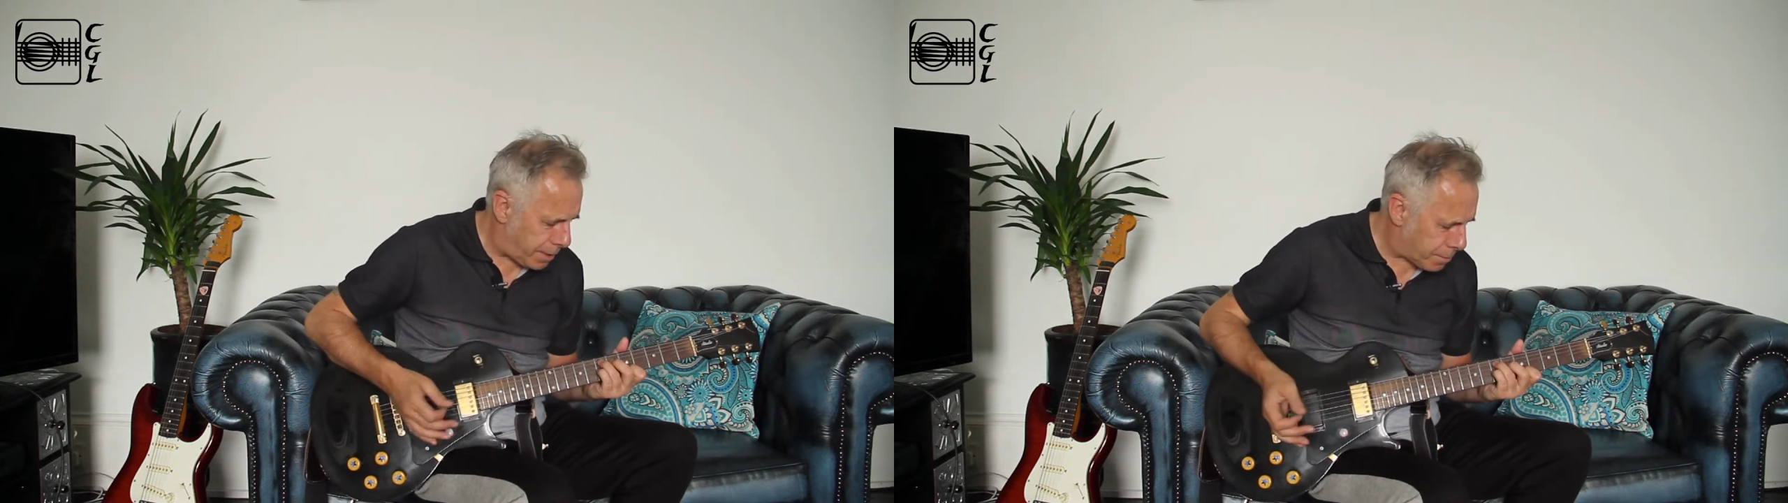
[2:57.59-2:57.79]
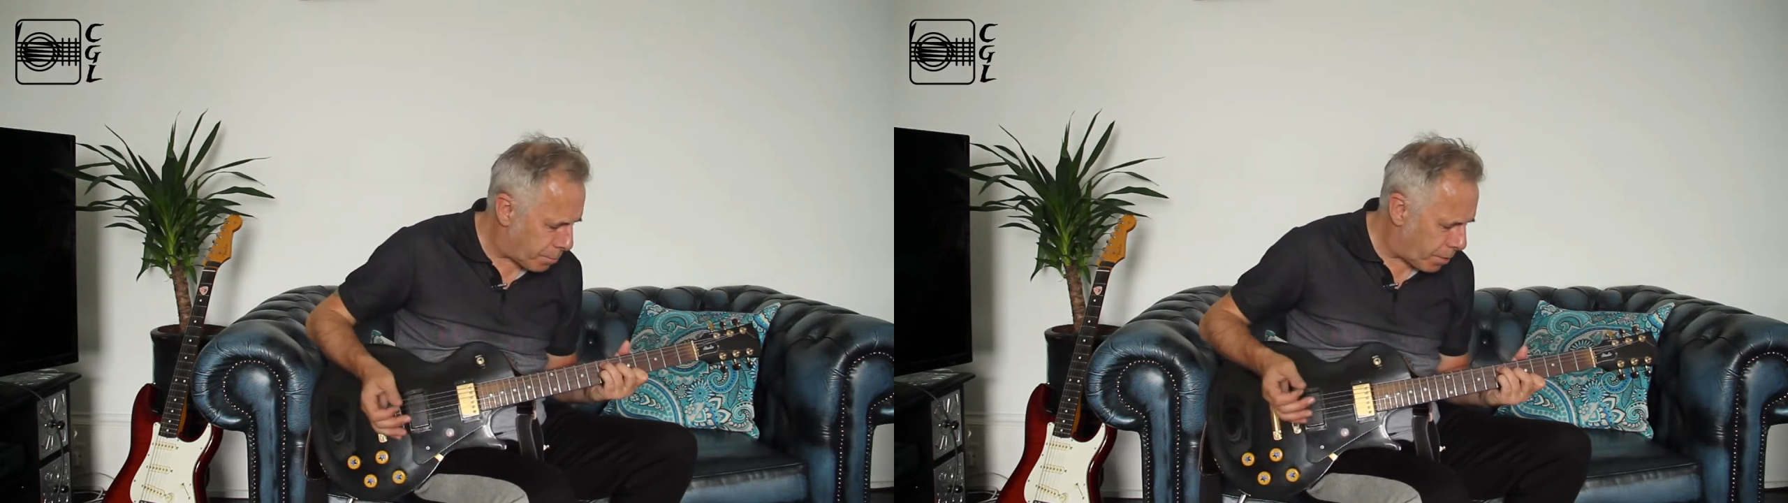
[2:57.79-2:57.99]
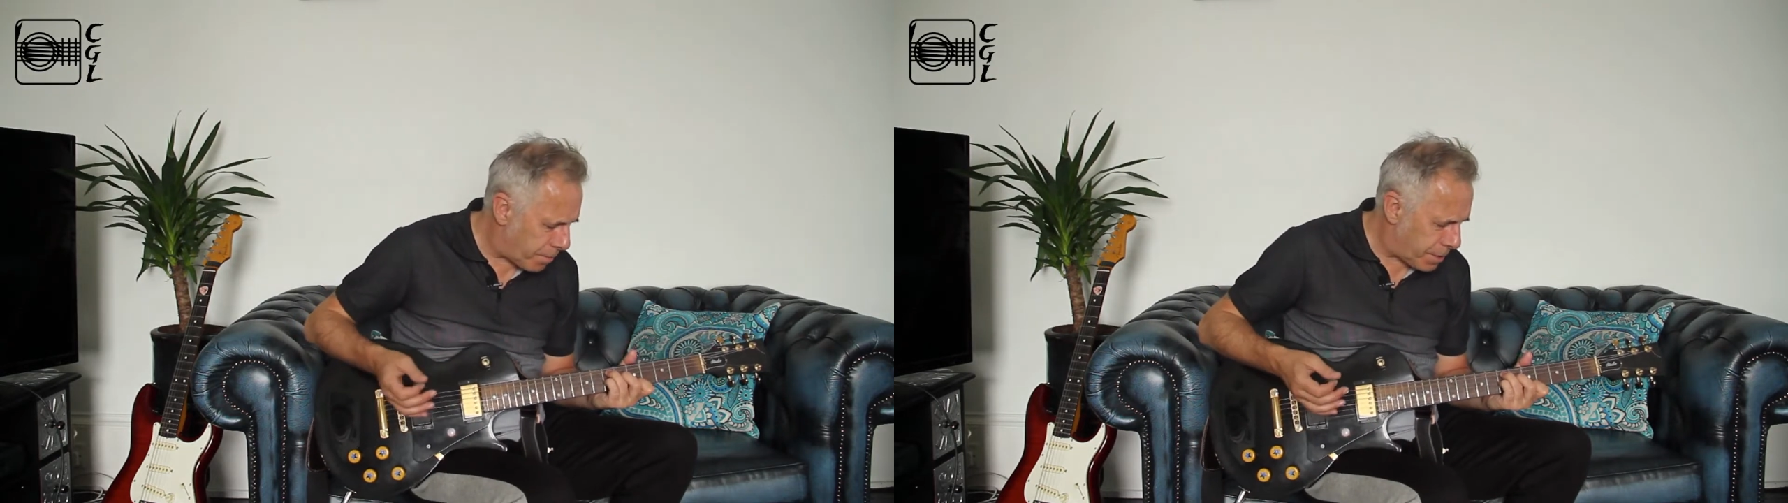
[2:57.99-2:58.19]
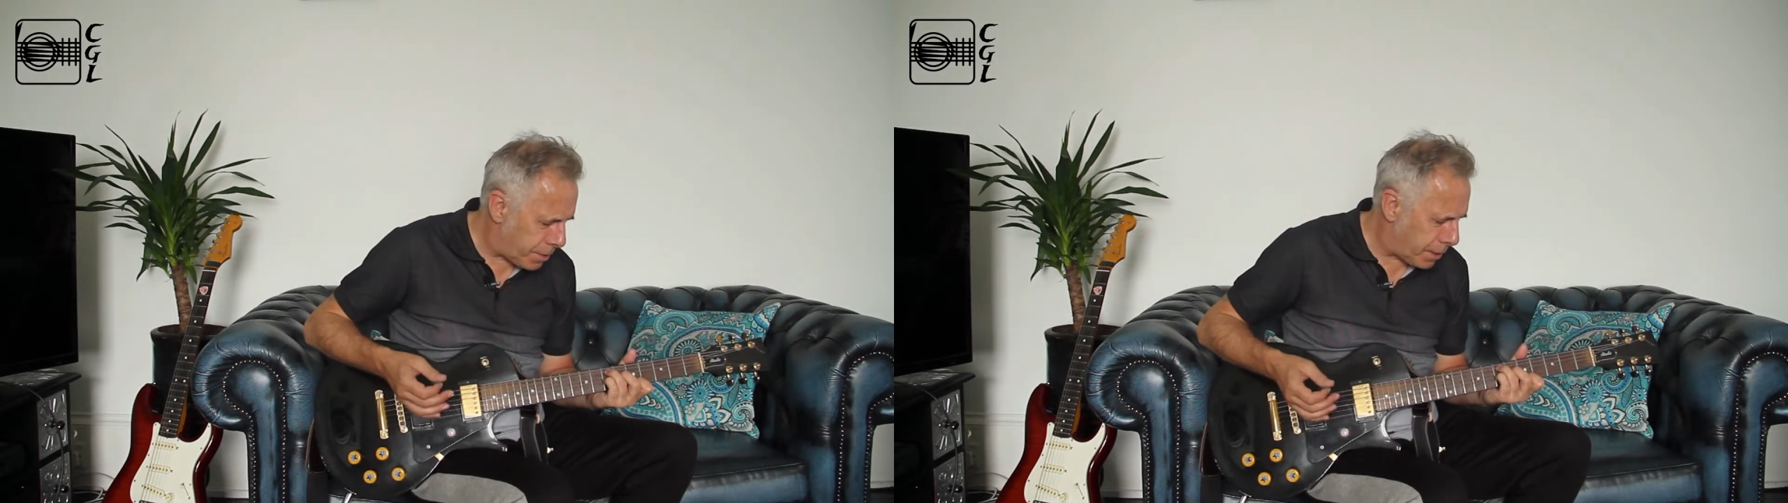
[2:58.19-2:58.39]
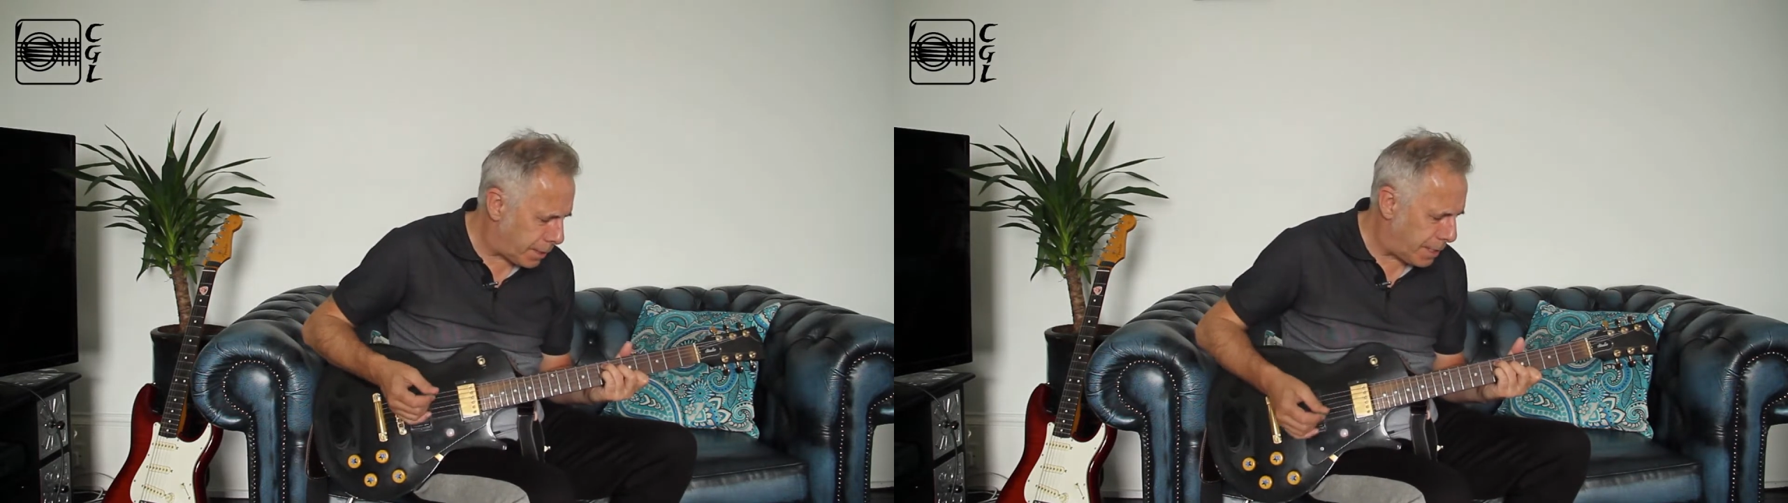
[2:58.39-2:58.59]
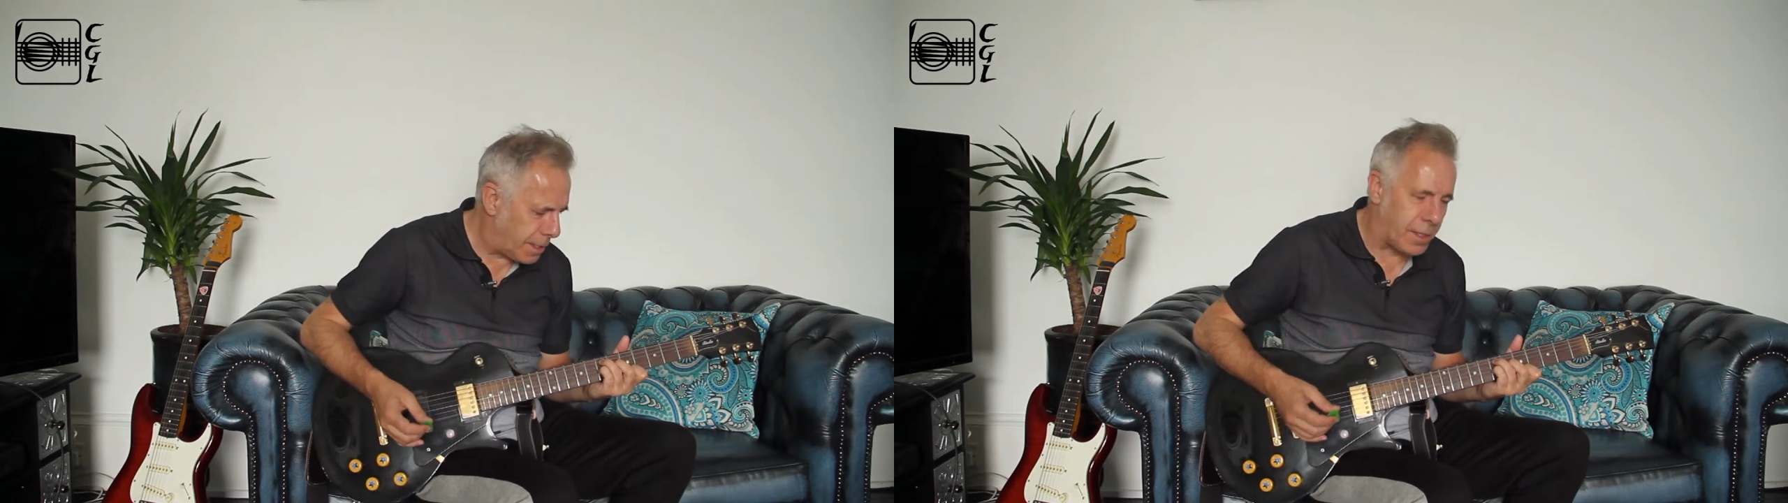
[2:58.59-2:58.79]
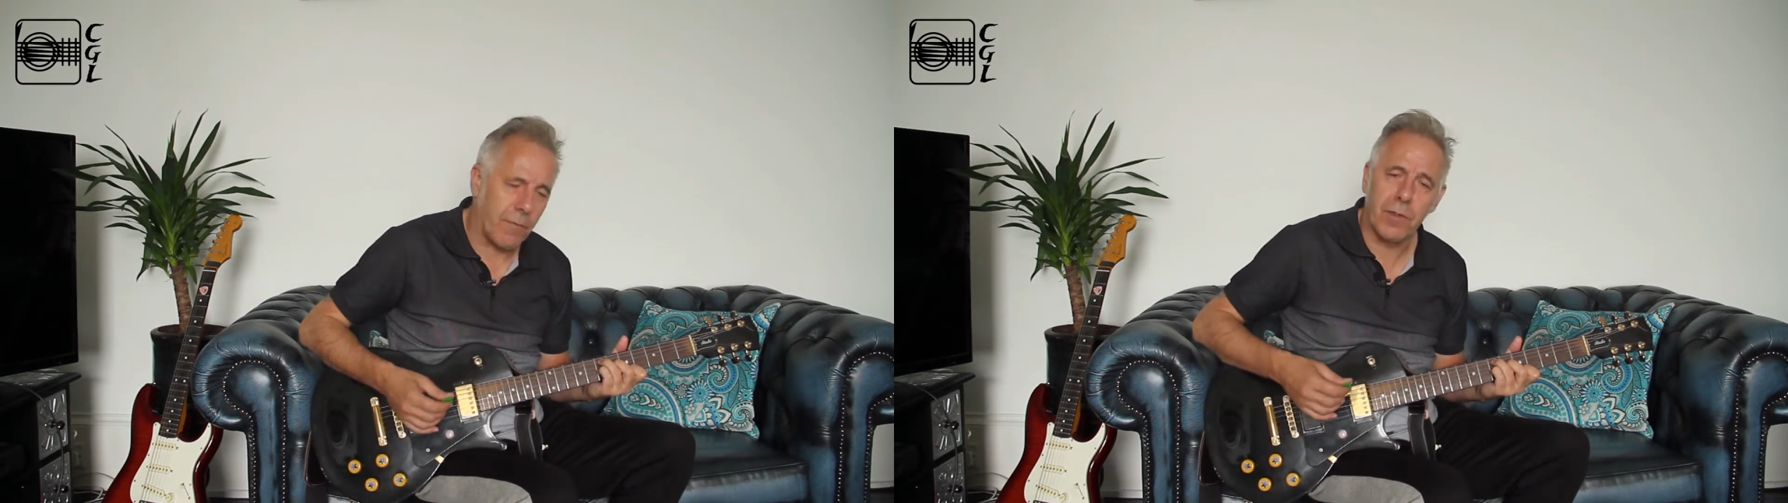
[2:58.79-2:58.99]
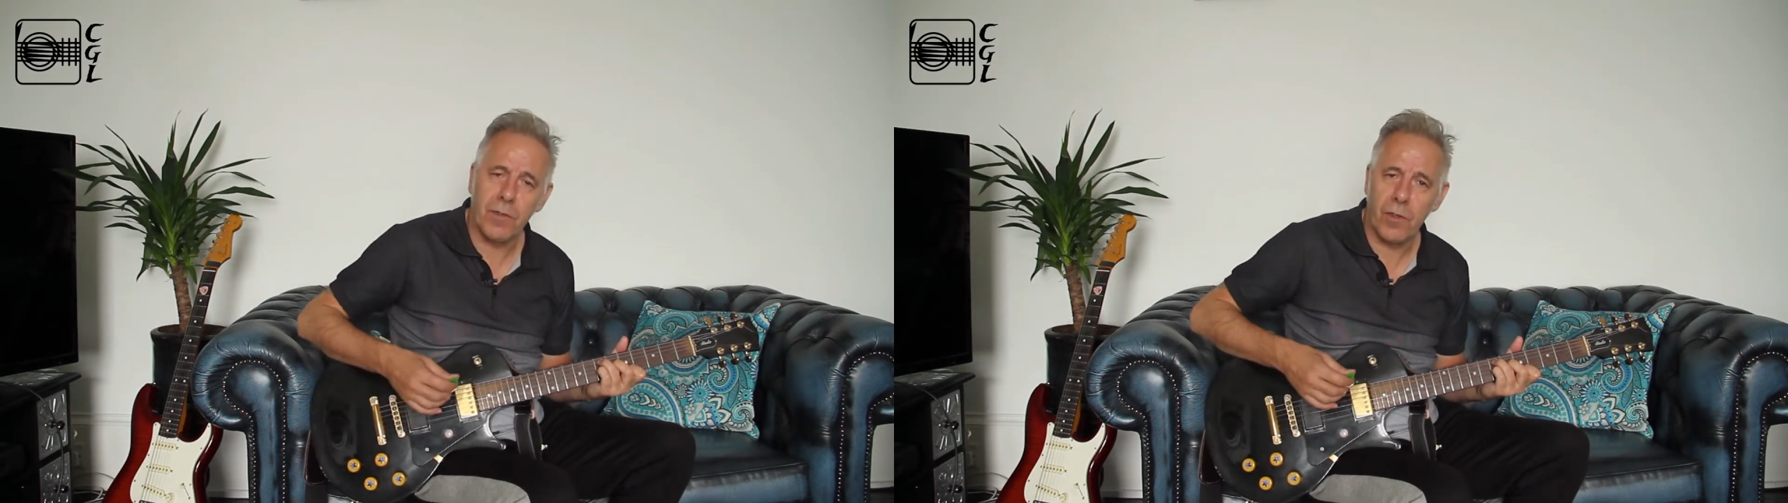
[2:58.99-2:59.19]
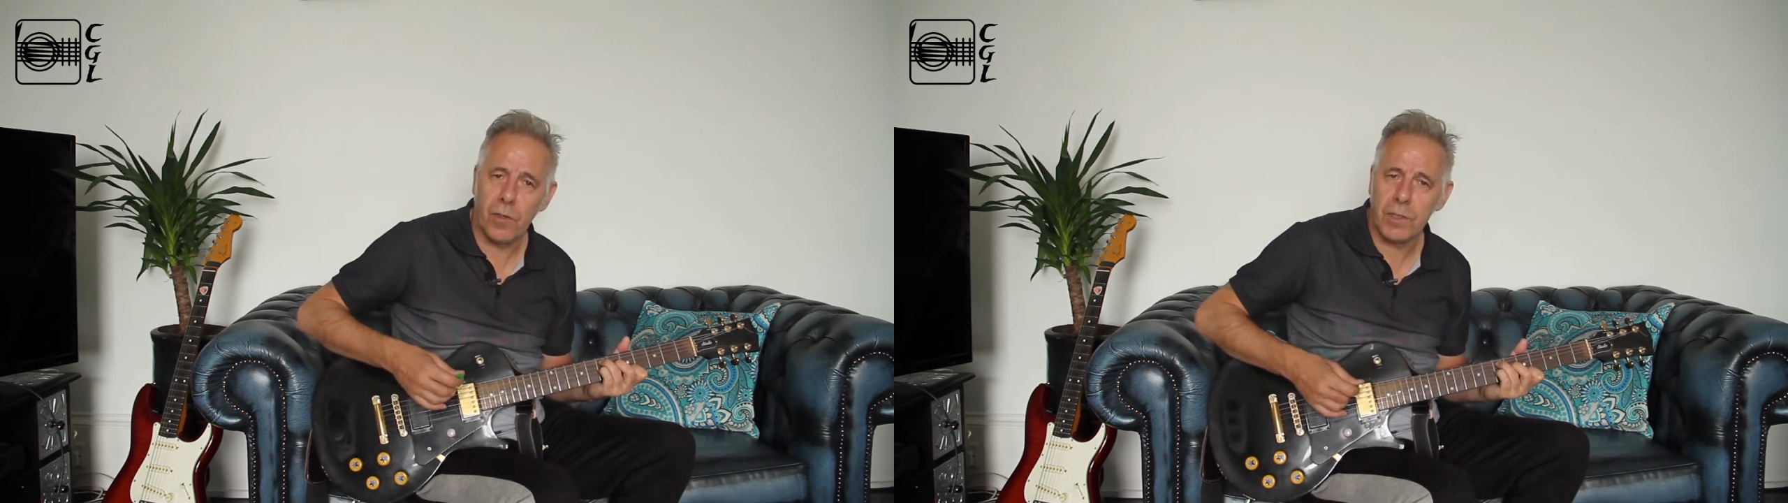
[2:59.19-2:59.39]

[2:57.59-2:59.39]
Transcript: moved to an E7th chord,